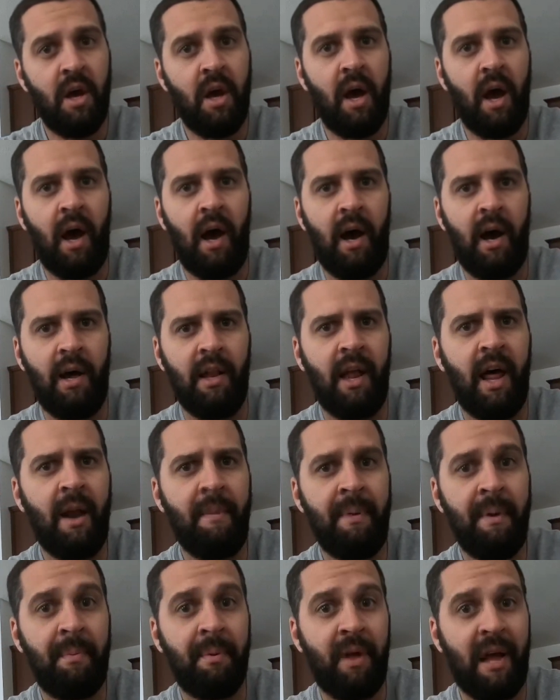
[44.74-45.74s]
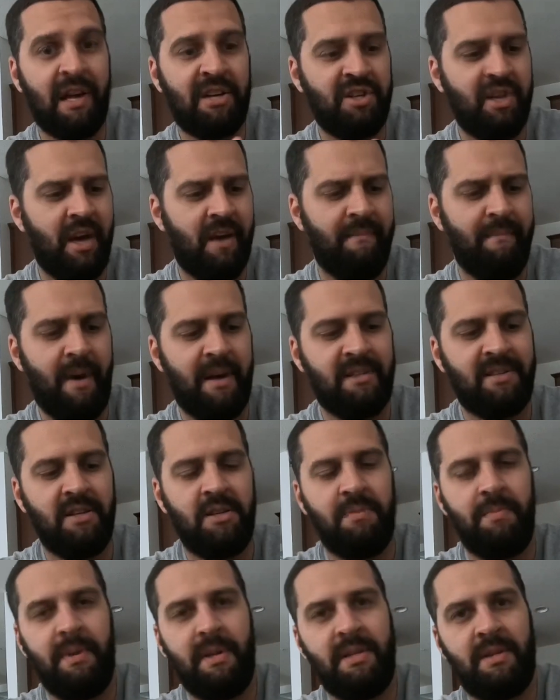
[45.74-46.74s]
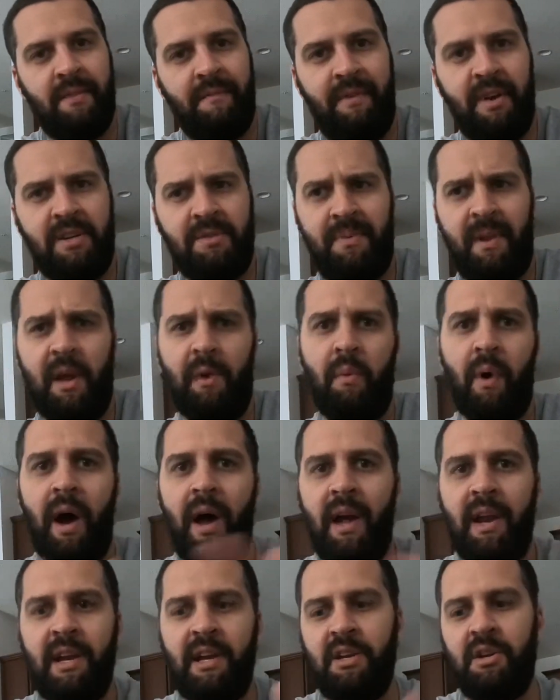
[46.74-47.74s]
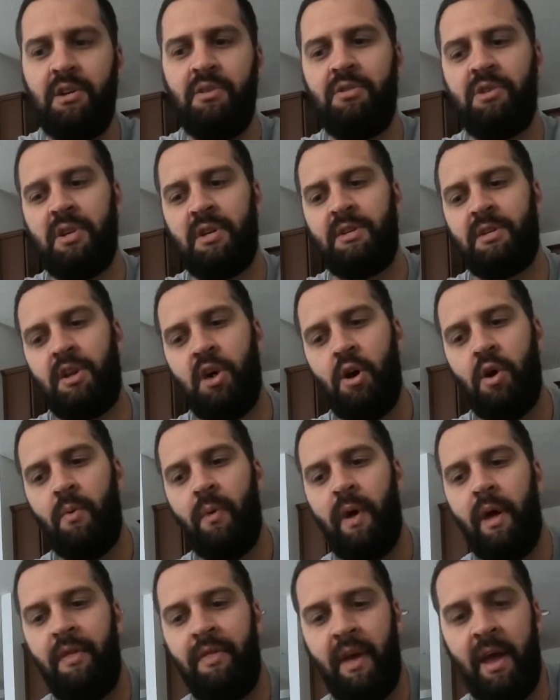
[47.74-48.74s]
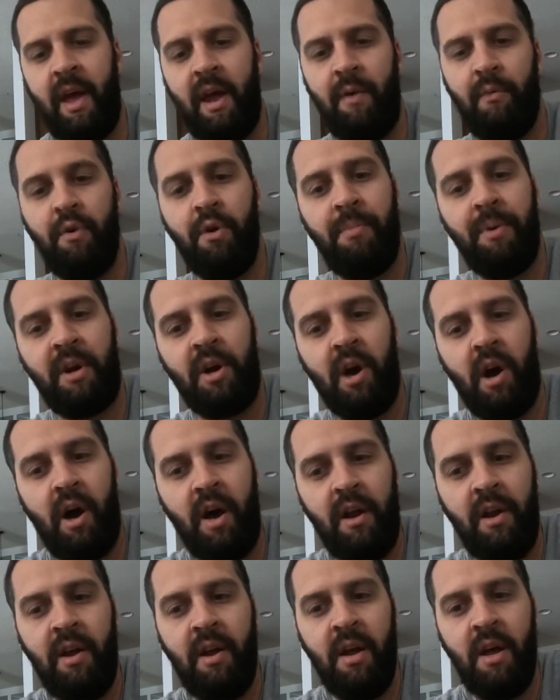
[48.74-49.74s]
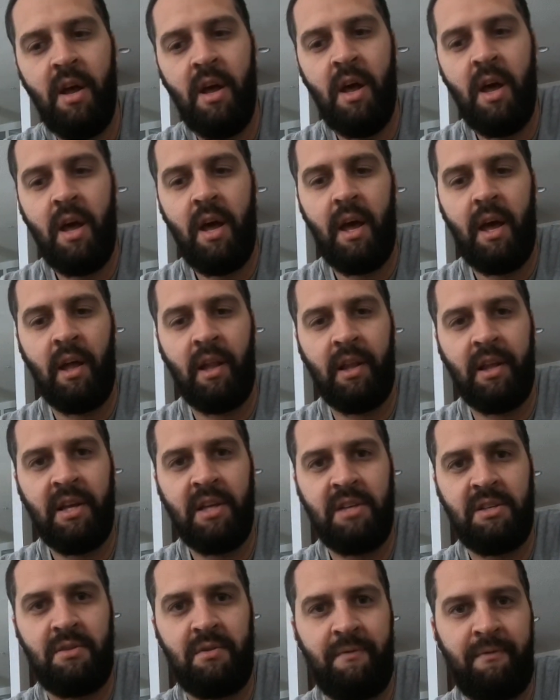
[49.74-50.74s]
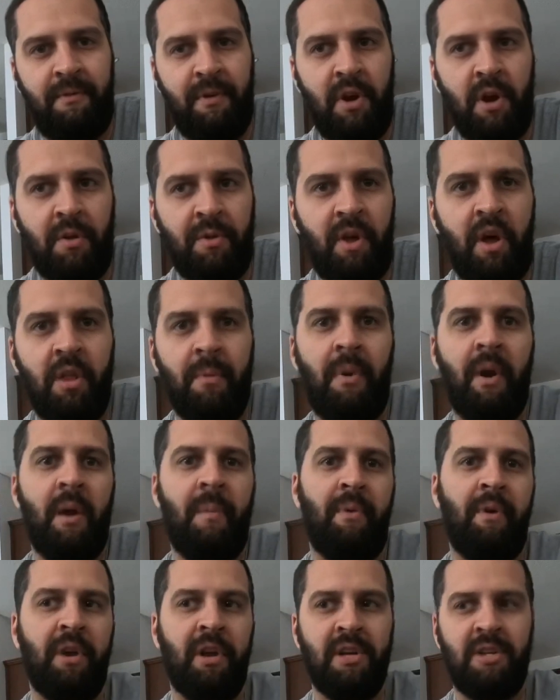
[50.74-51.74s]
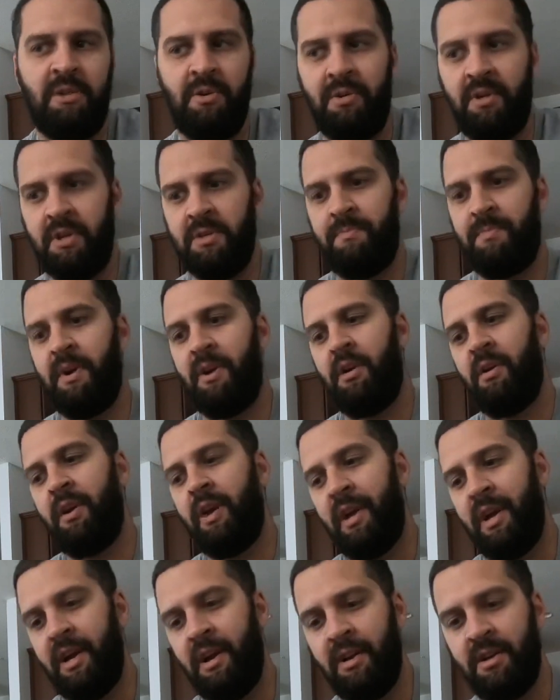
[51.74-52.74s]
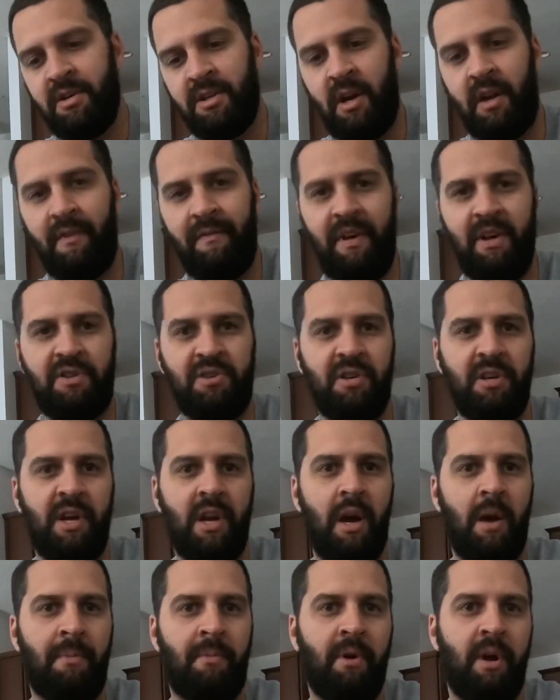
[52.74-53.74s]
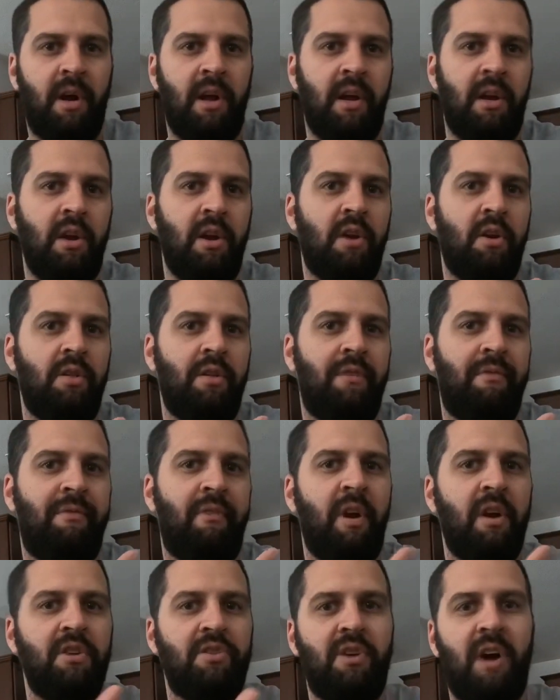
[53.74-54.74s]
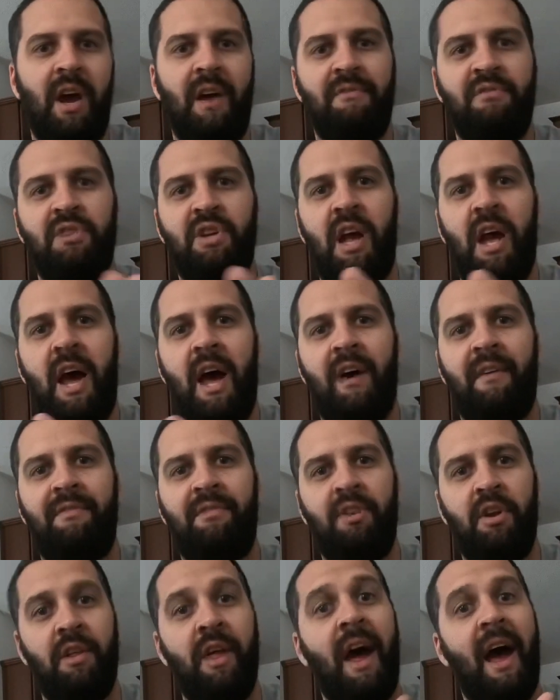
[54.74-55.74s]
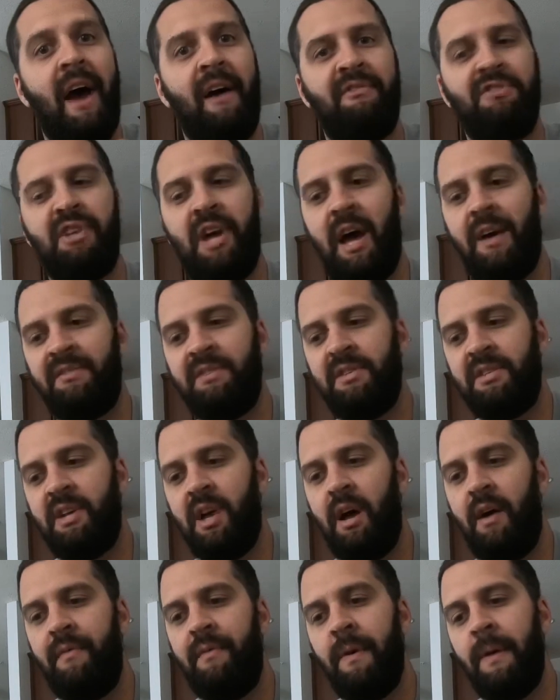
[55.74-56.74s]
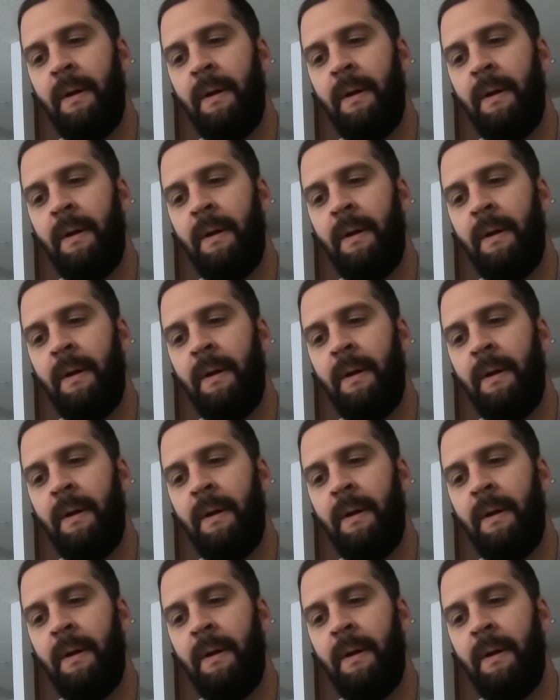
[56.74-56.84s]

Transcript: A lot of people actually have messaged me, some friends be like, why didn't you just go with a Rubicon, at least, with all the money I'm putting into it, these bigger gears, and I'll eventually upgrade, the front drive shafts, the half shafts and stuff.